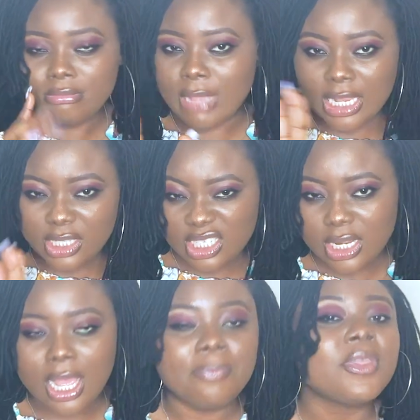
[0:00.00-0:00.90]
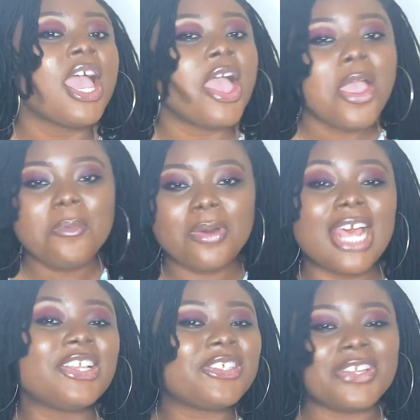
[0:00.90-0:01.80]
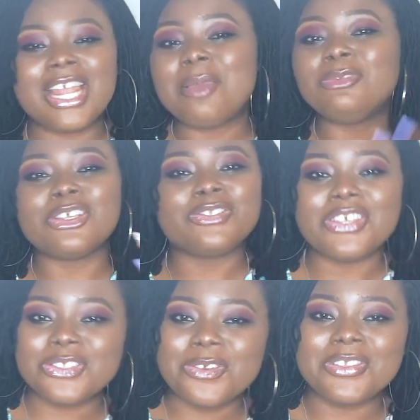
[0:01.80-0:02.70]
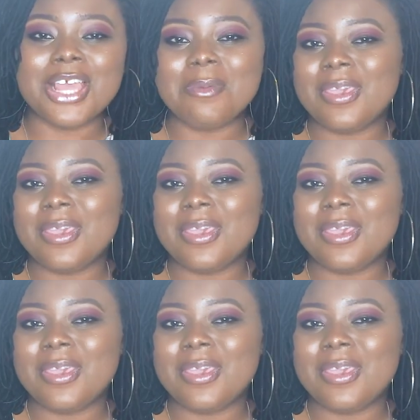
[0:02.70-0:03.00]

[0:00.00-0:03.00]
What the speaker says: I didn't say that, but I just thought that let me just do a story time.